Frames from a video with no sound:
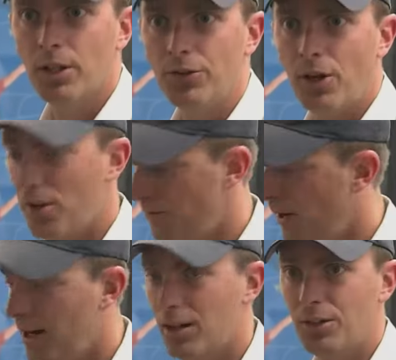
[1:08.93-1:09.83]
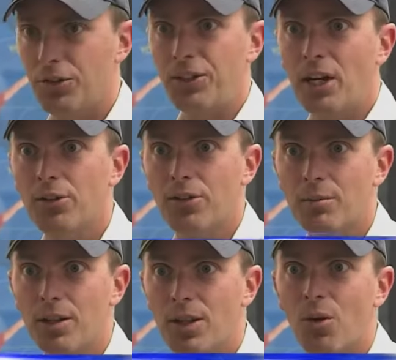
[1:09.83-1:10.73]
start a fire, it scares
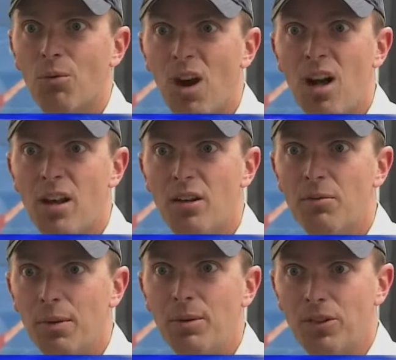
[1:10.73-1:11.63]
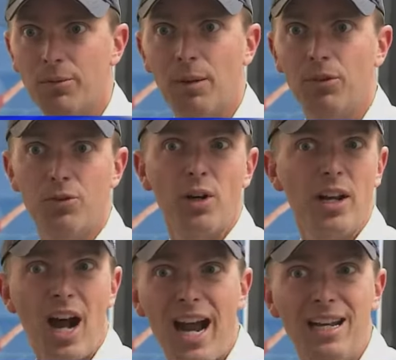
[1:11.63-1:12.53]
them and they'll run. And maybe sometimes they'll try
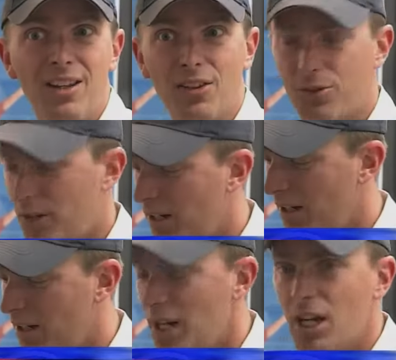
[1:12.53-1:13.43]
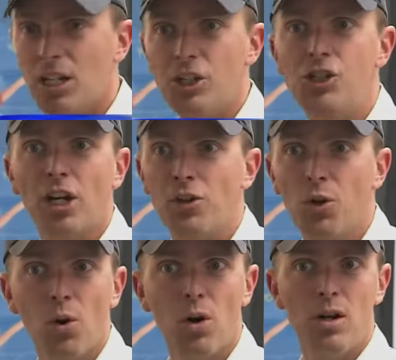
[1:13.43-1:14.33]
to hide it. They'll try to shut a
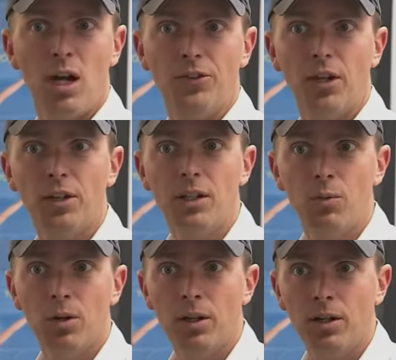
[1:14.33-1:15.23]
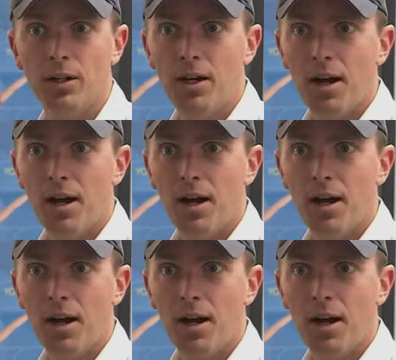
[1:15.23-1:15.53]
door and not tell anyone.